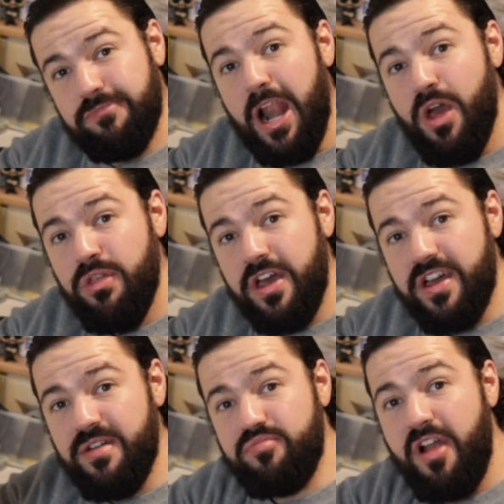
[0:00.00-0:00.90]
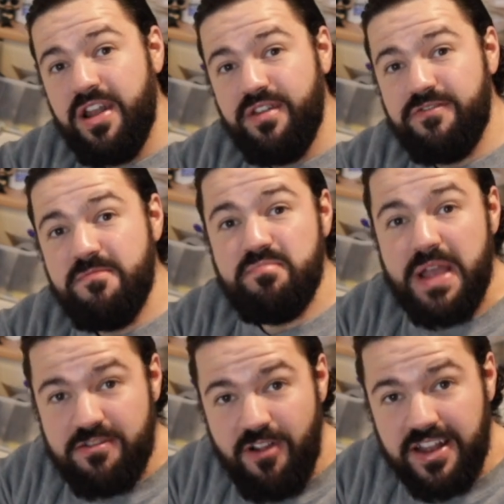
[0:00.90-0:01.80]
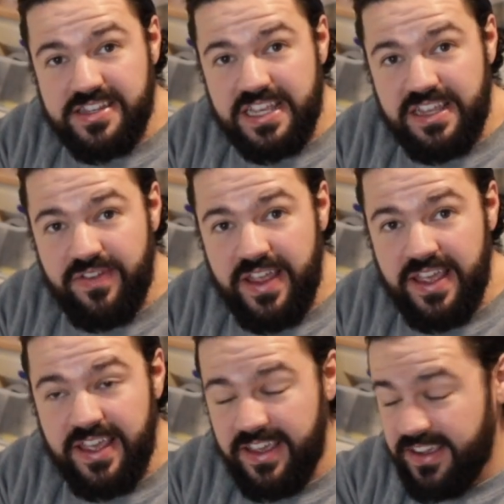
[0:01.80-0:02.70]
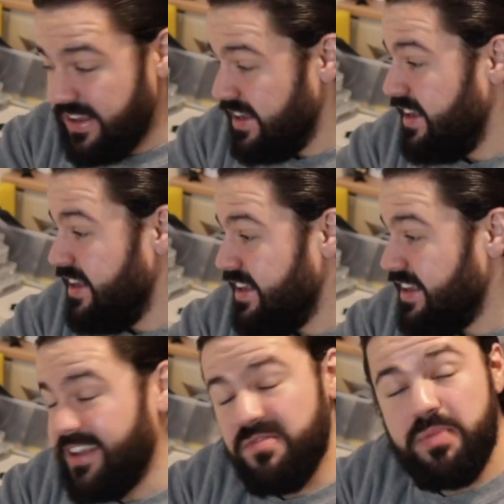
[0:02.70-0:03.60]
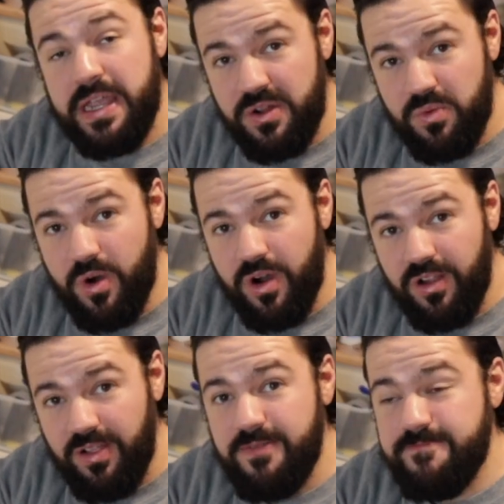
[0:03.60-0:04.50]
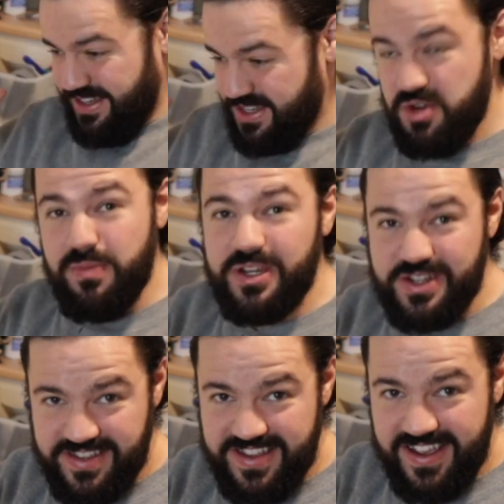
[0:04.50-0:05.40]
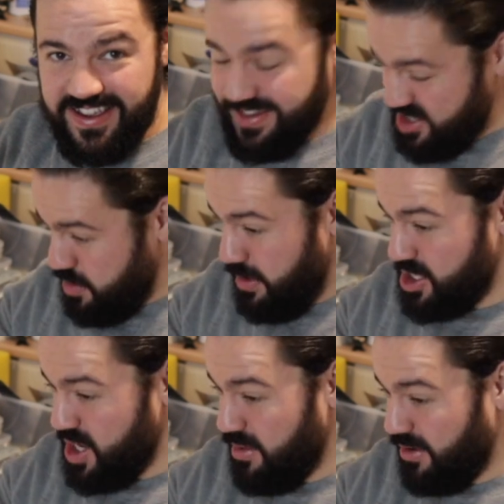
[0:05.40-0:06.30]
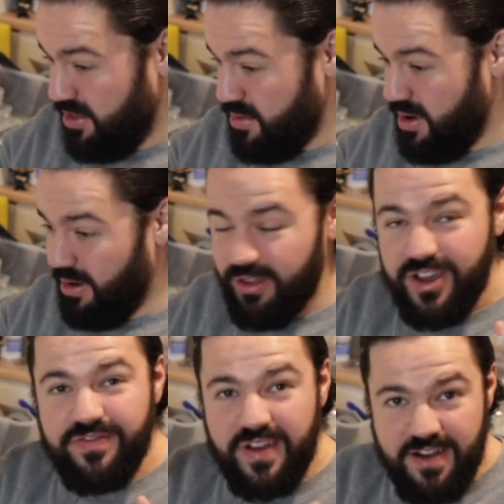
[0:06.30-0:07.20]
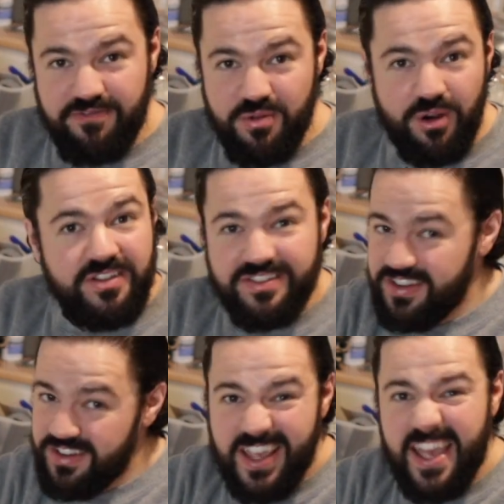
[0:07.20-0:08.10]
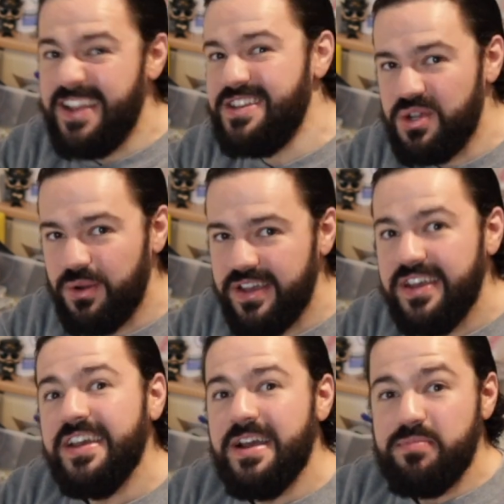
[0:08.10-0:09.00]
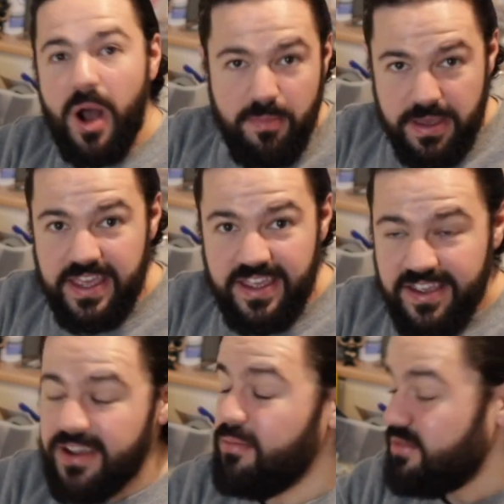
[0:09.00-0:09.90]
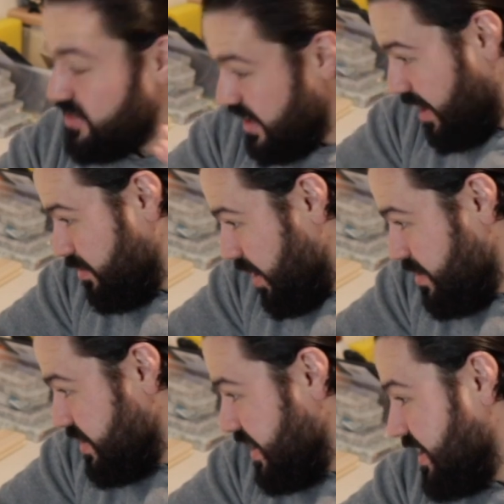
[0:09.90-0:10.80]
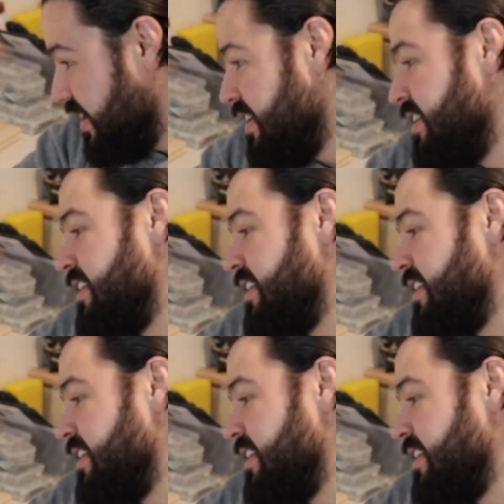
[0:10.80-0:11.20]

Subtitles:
Hello there, Bradley from B-Rad TV here. It's been a while. Too much to say, too much going on in the world for everyone to get into it. But I'm here, I'm still uploading.